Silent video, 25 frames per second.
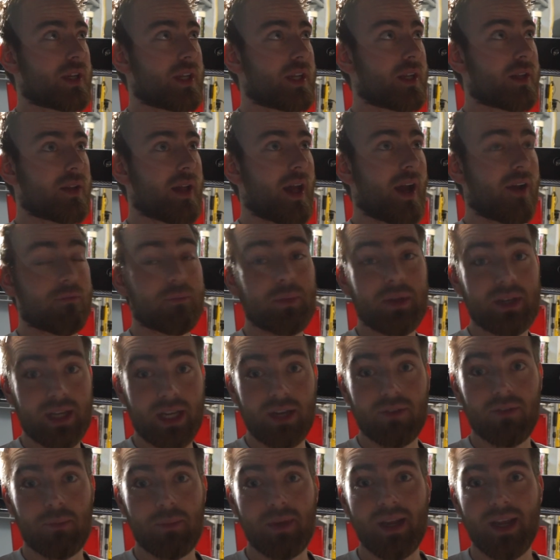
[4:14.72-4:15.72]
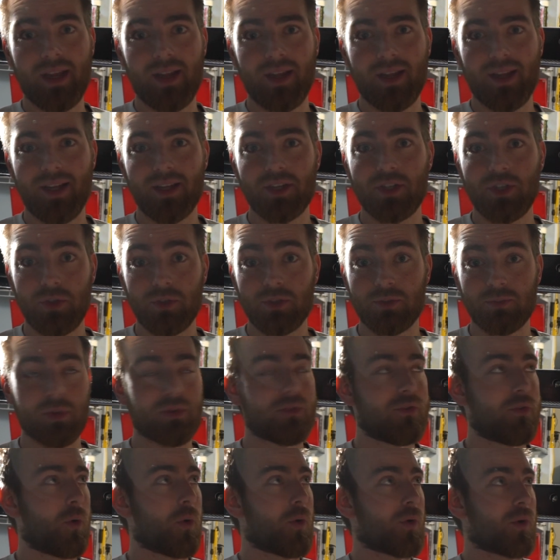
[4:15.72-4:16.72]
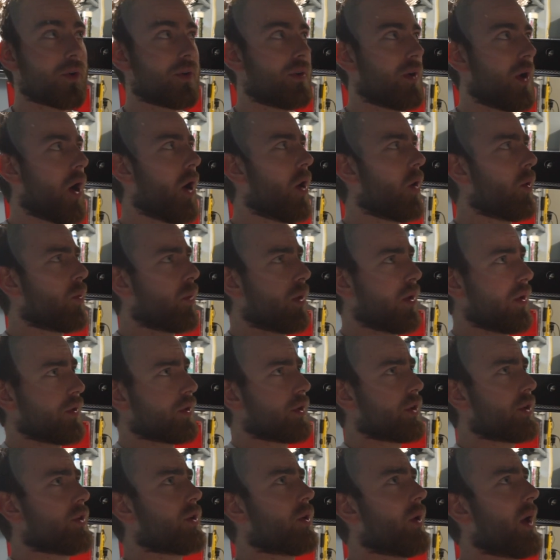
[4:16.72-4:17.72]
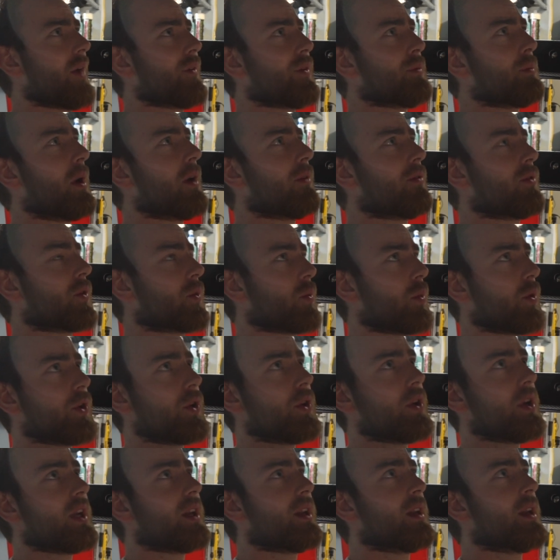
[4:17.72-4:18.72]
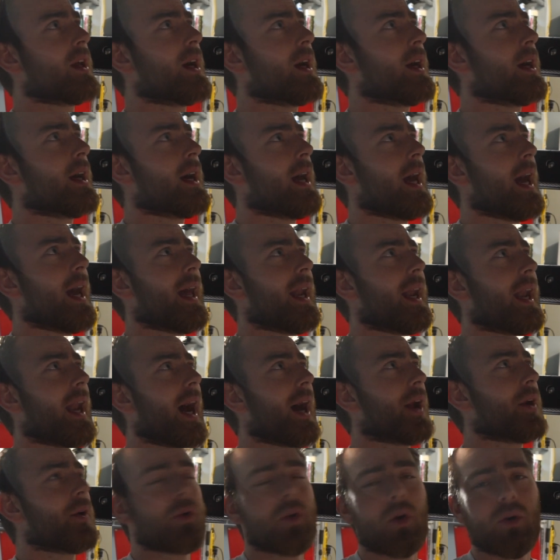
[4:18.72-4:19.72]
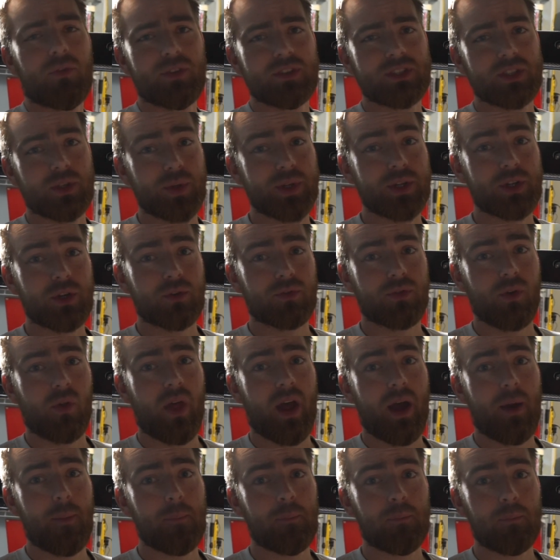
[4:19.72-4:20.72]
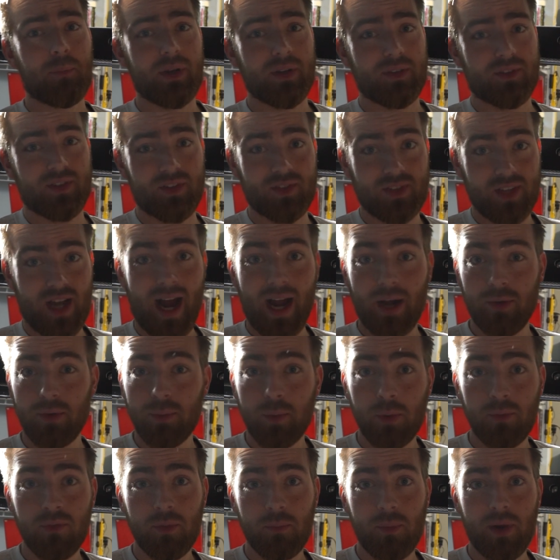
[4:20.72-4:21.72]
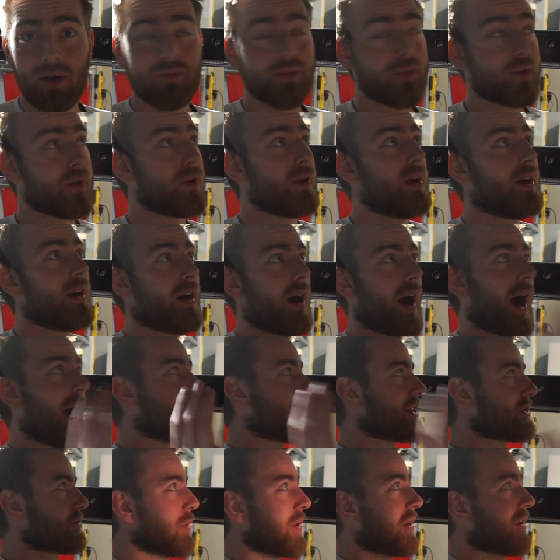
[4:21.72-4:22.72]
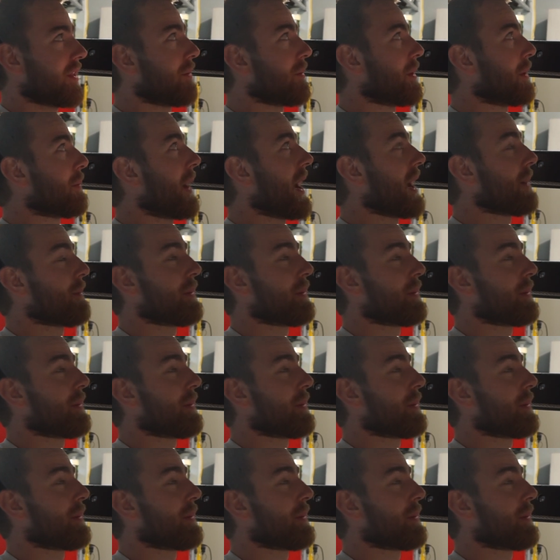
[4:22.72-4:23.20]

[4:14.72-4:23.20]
have been giving me issues before. Oh, well, you don't have a muffler. Well, you need, and I don't know if it's illegal for them, but since I removed the muffler, I just wanted them to pipe it